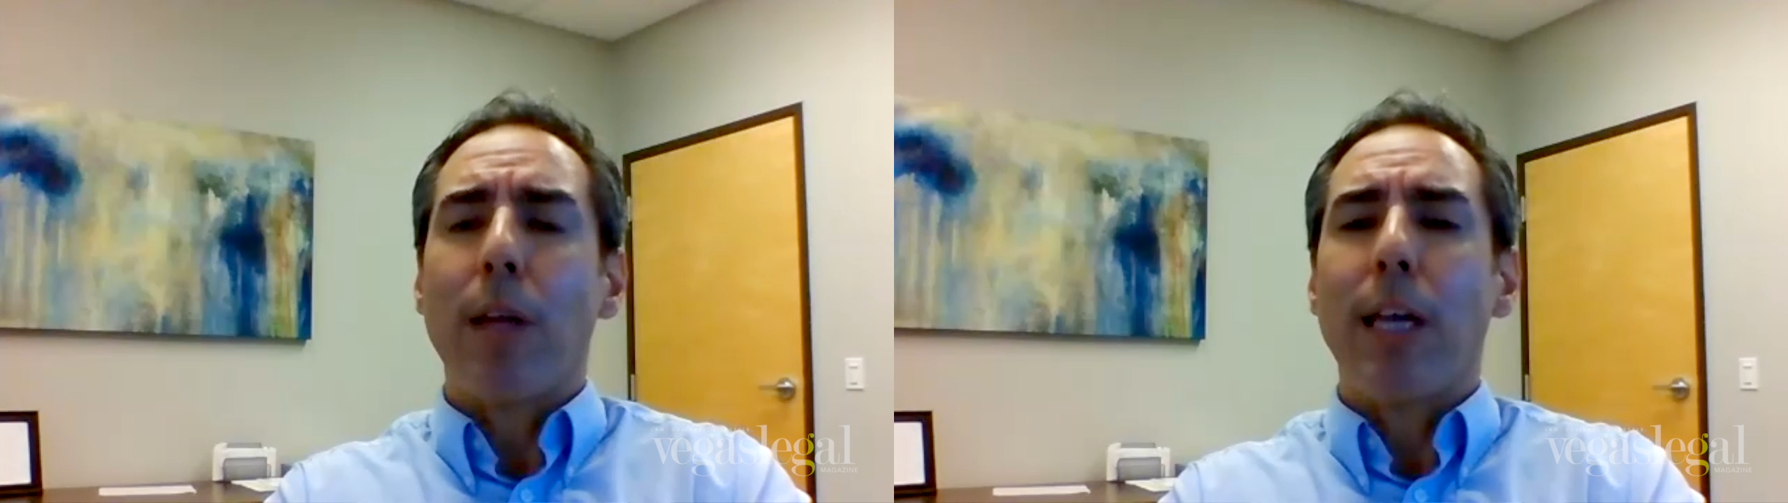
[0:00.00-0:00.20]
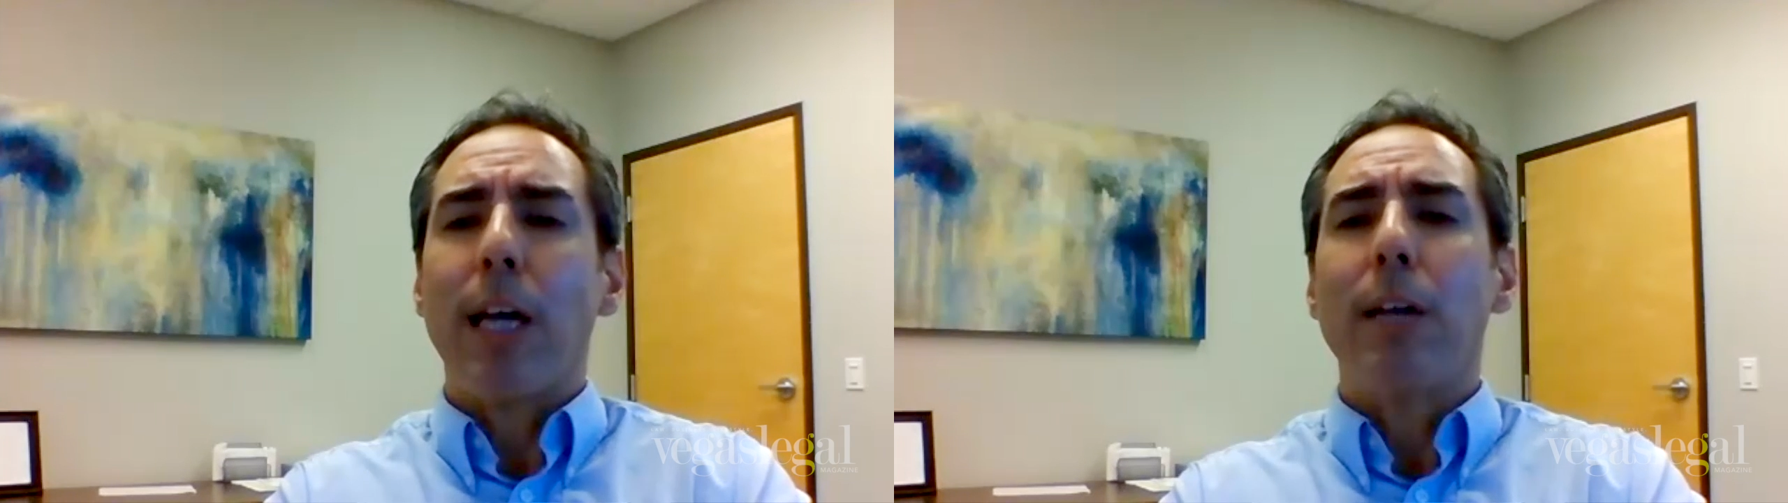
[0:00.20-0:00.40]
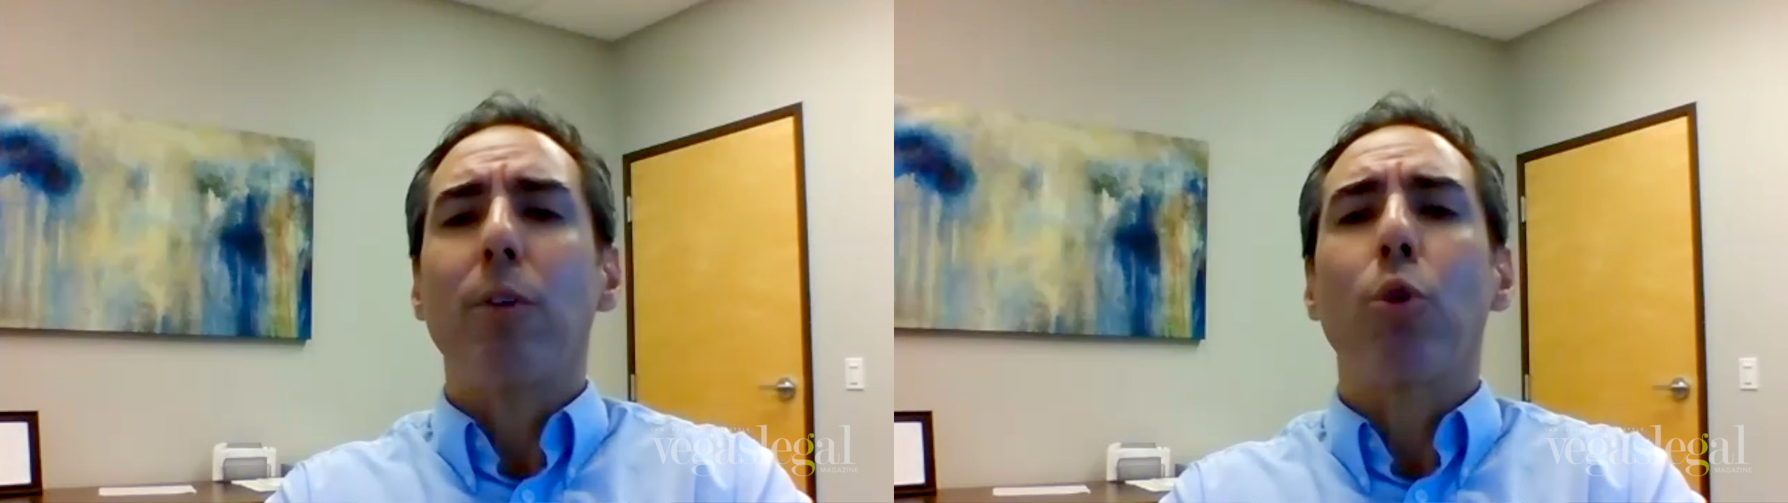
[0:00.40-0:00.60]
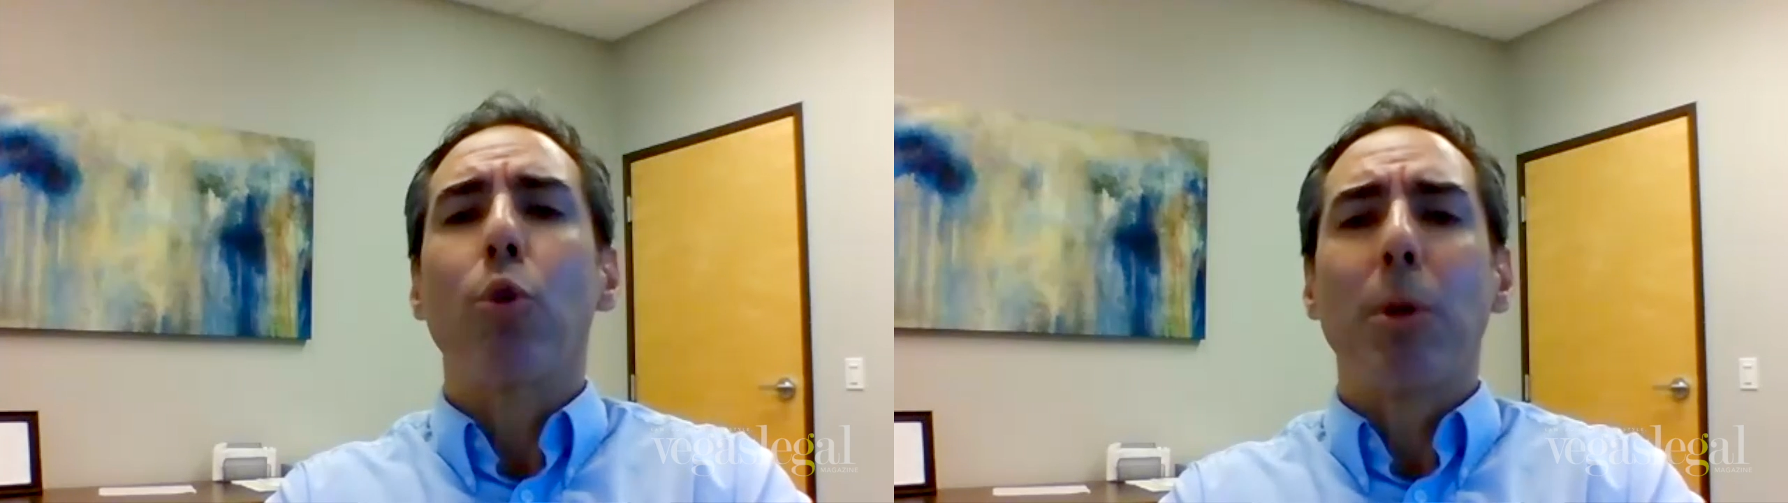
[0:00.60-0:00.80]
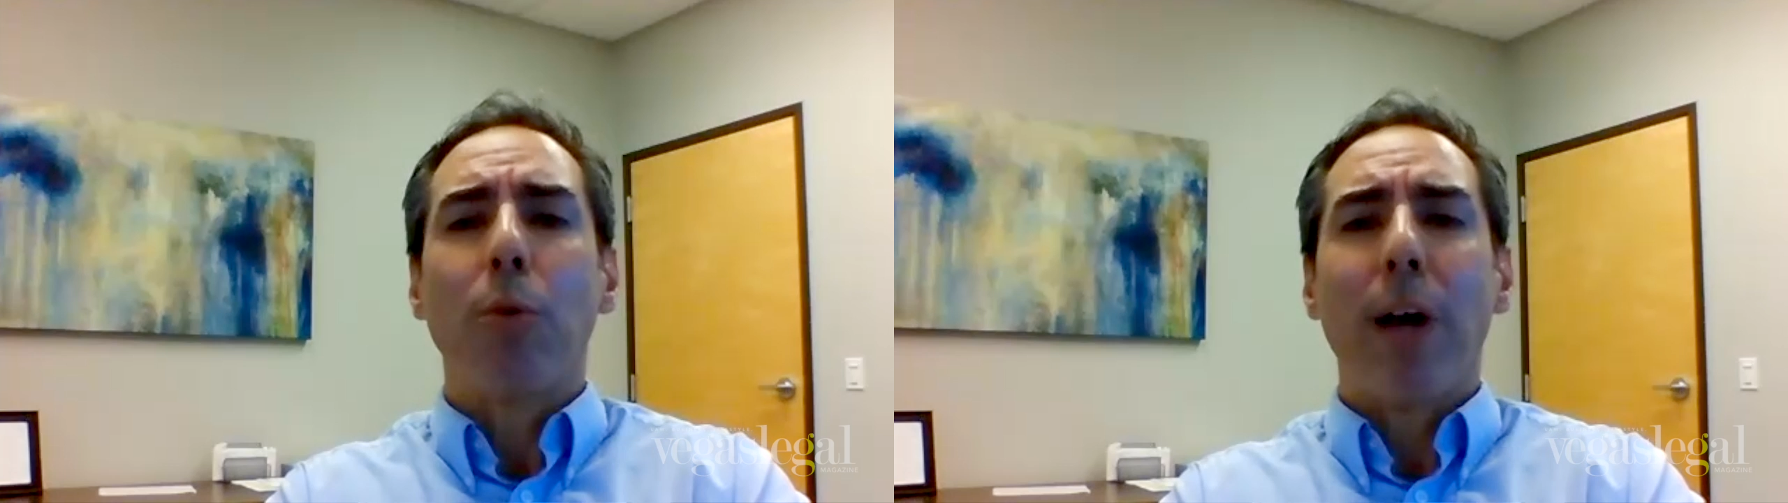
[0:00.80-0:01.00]
any kind of a
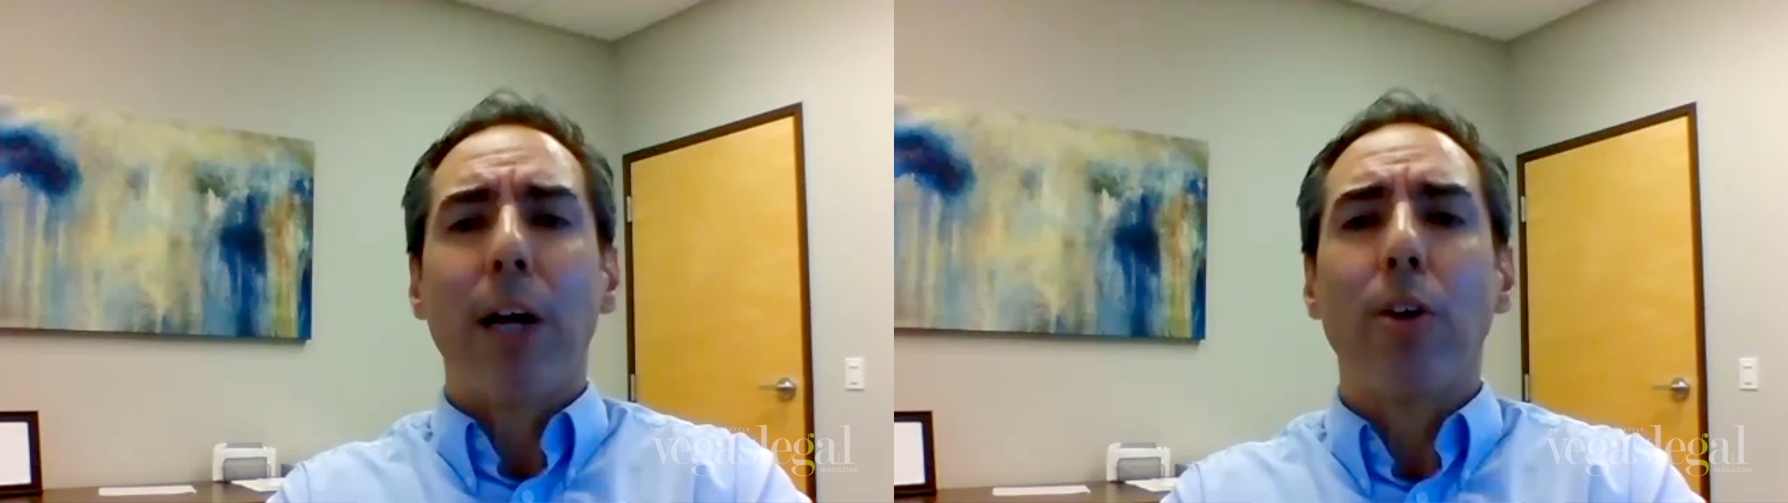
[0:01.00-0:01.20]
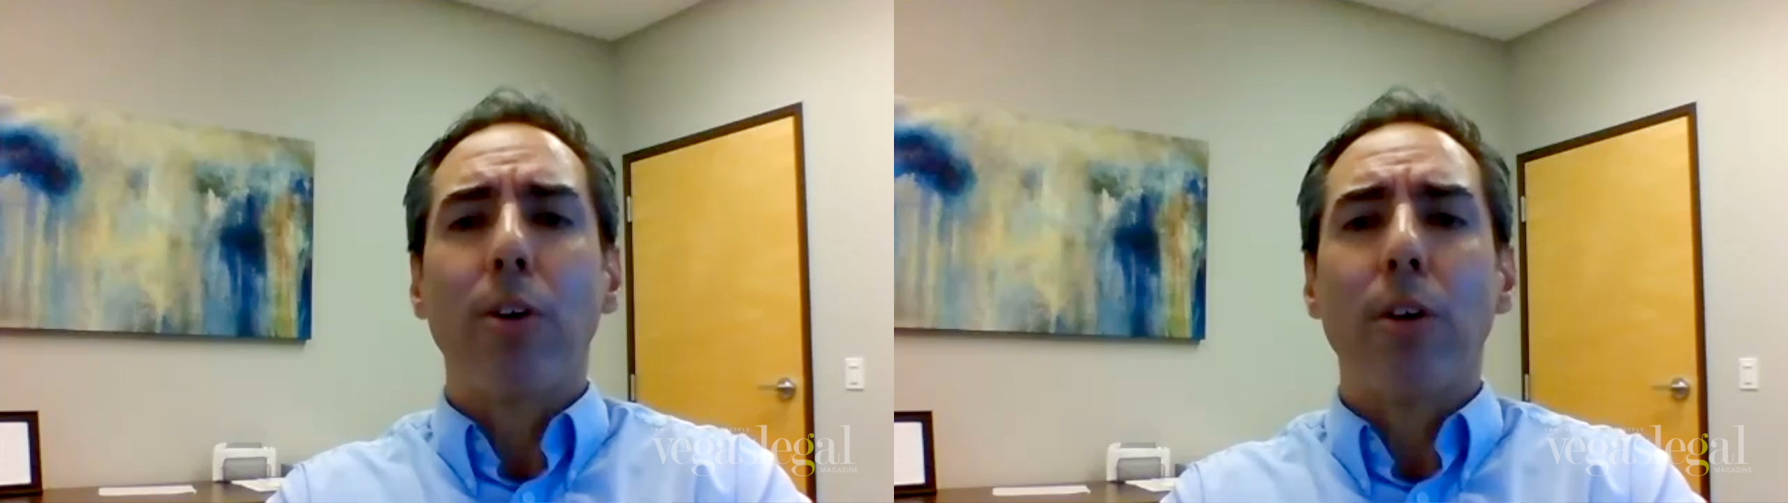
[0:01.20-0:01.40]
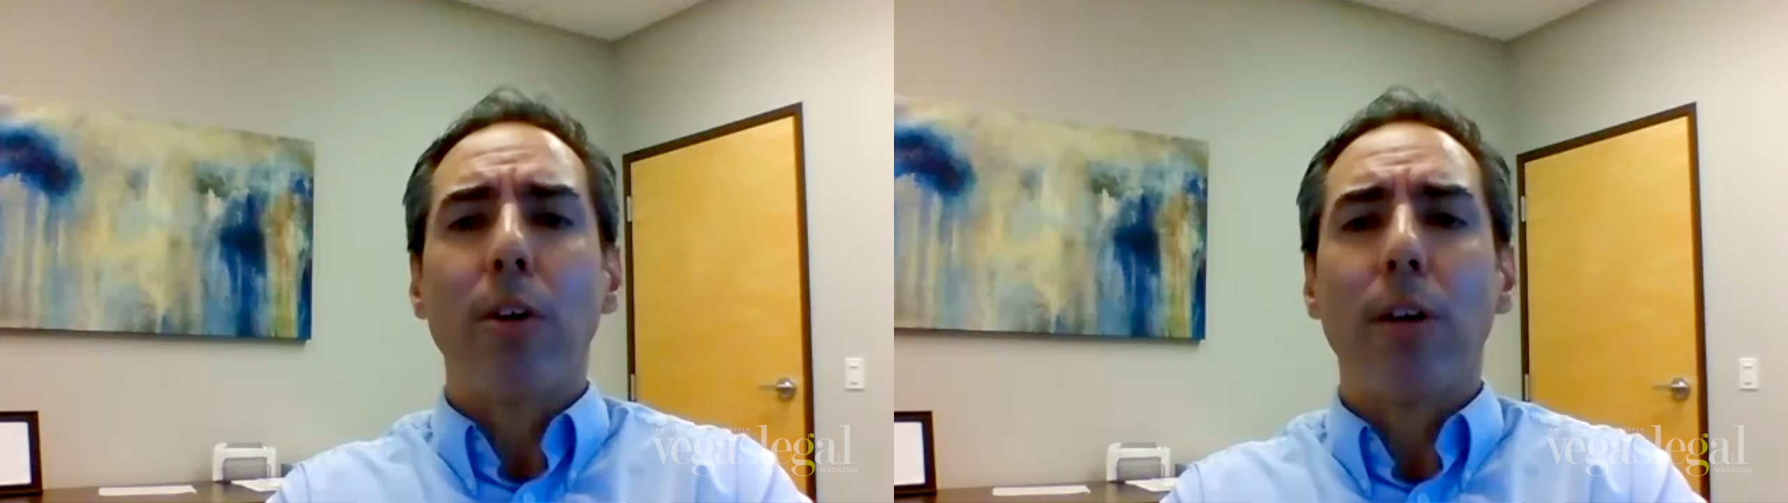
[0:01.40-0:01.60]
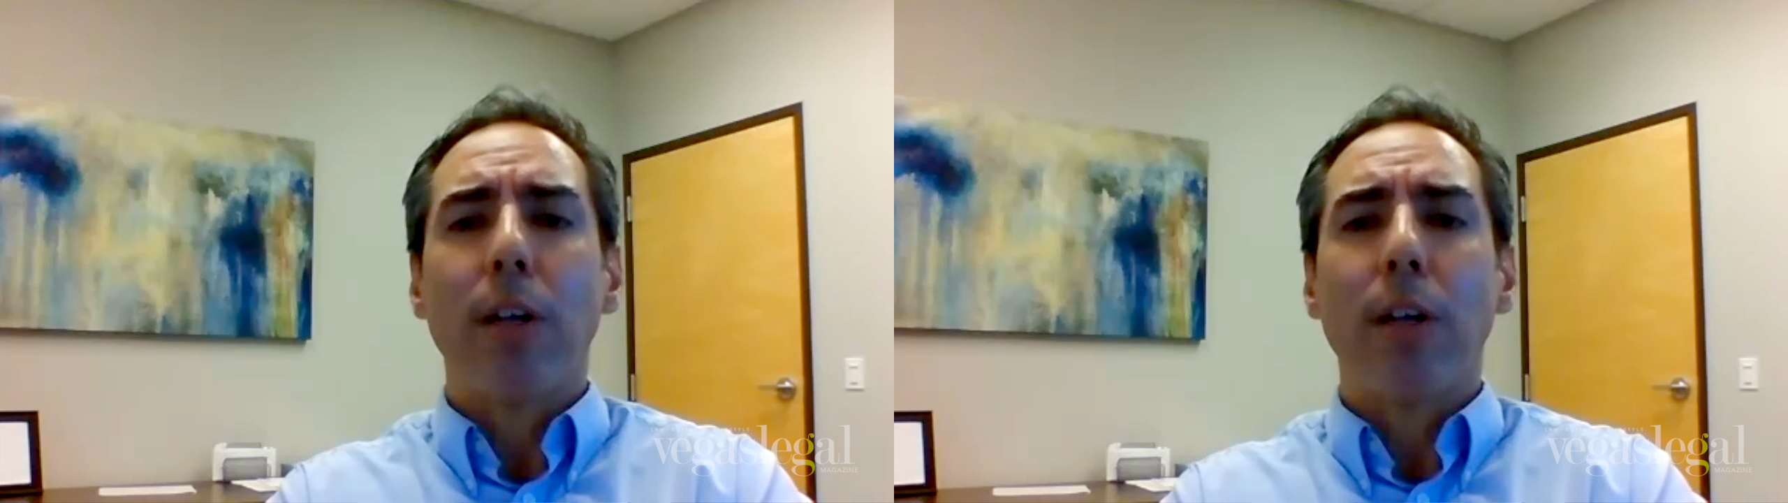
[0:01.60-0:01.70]
criminal record,